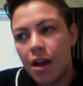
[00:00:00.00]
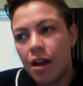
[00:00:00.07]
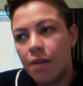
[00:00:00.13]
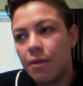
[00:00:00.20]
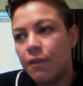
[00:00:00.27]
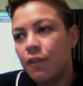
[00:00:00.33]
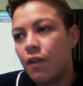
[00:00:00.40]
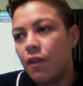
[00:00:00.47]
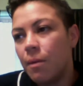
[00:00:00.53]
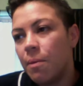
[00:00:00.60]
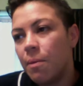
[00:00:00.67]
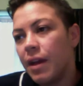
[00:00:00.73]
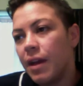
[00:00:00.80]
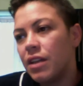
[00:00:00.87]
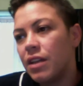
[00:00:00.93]
Before we
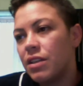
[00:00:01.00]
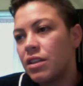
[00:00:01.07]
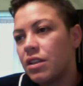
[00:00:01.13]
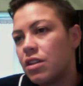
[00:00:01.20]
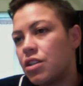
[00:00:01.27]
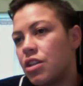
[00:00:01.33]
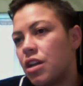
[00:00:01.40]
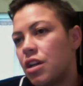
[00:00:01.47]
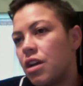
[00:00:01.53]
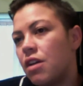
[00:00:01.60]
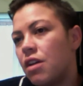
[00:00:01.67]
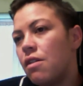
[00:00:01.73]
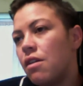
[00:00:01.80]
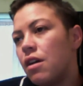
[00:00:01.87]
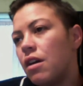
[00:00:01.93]
play a show,